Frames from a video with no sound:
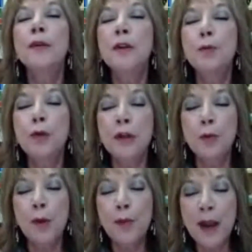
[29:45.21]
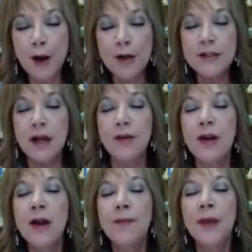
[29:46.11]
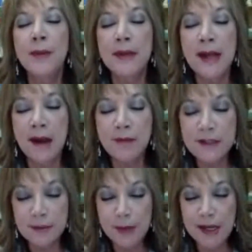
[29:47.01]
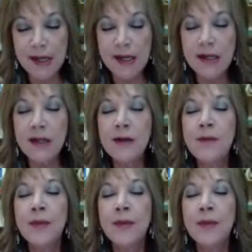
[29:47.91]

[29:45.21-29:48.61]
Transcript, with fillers: pre- prepare yourself. I'm going to have this meeting.